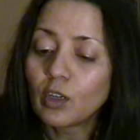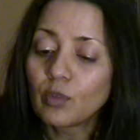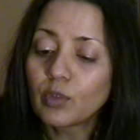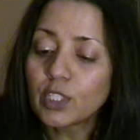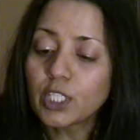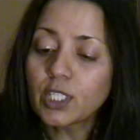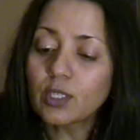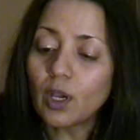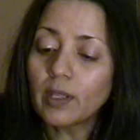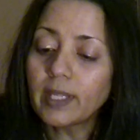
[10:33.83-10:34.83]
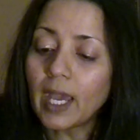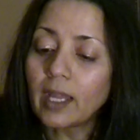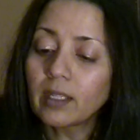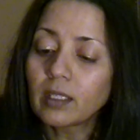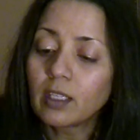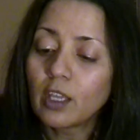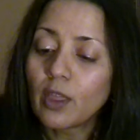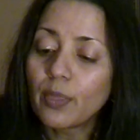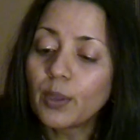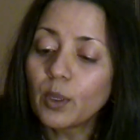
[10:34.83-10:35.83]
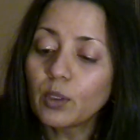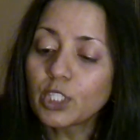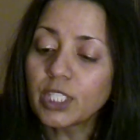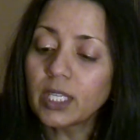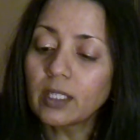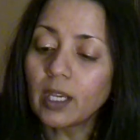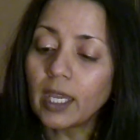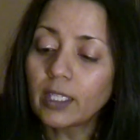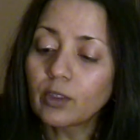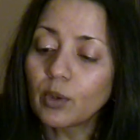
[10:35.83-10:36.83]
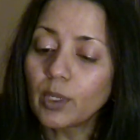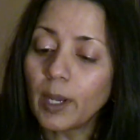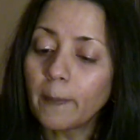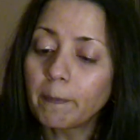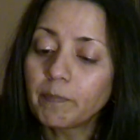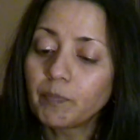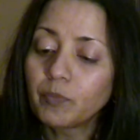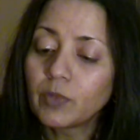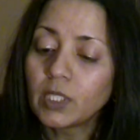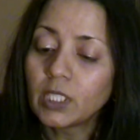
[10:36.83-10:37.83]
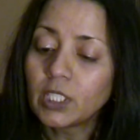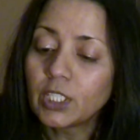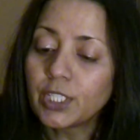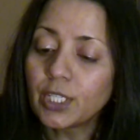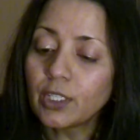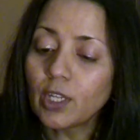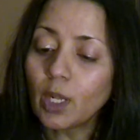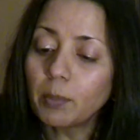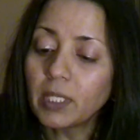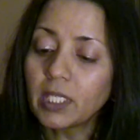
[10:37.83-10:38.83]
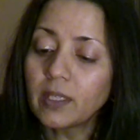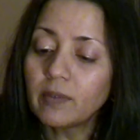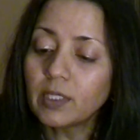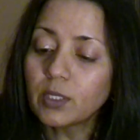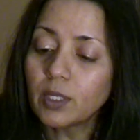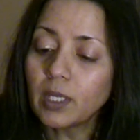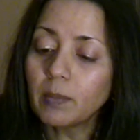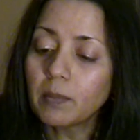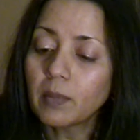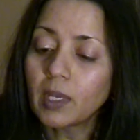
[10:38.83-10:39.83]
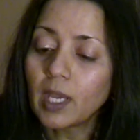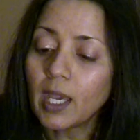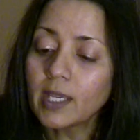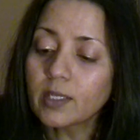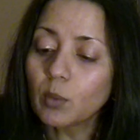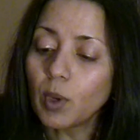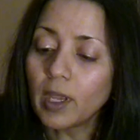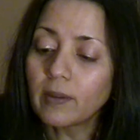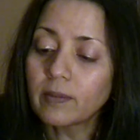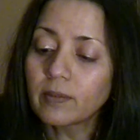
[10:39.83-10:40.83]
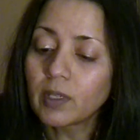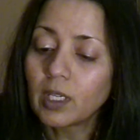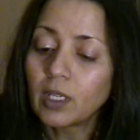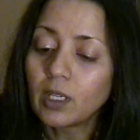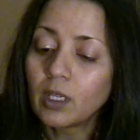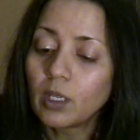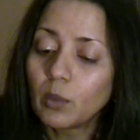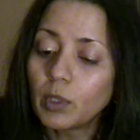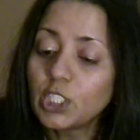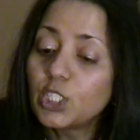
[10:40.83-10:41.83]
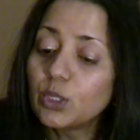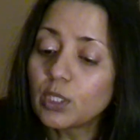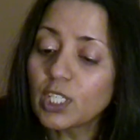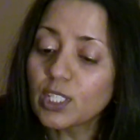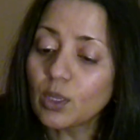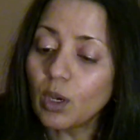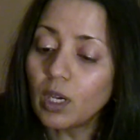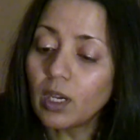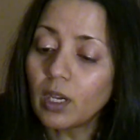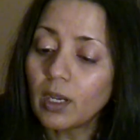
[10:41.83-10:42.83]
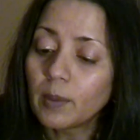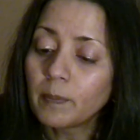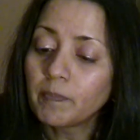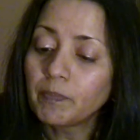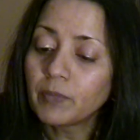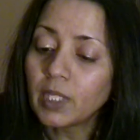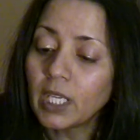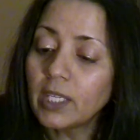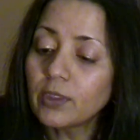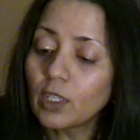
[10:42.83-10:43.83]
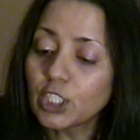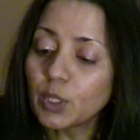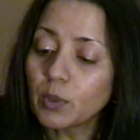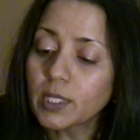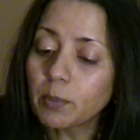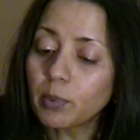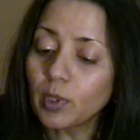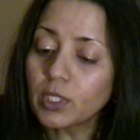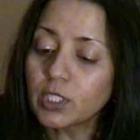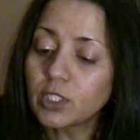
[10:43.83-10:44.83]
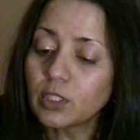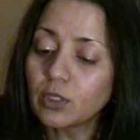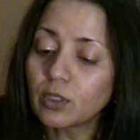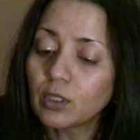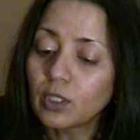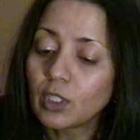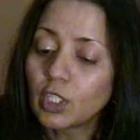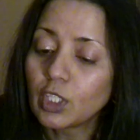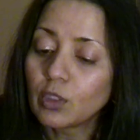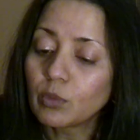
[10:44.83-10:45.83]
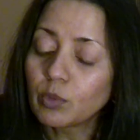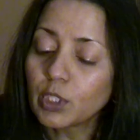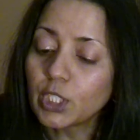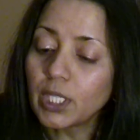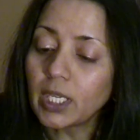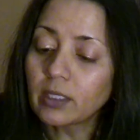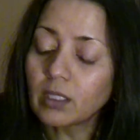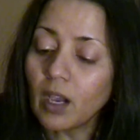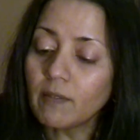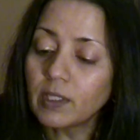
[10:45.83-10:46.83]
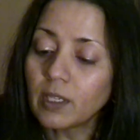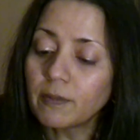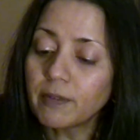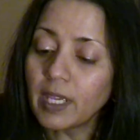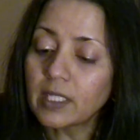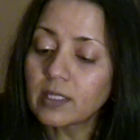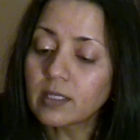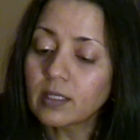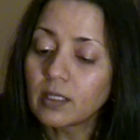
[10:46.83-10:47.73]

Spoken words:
For she saw that, though Shelah had grown up, she had not been given to him as a wife. When Judah saw her, he thought she was a prostitute, for she had covered her face.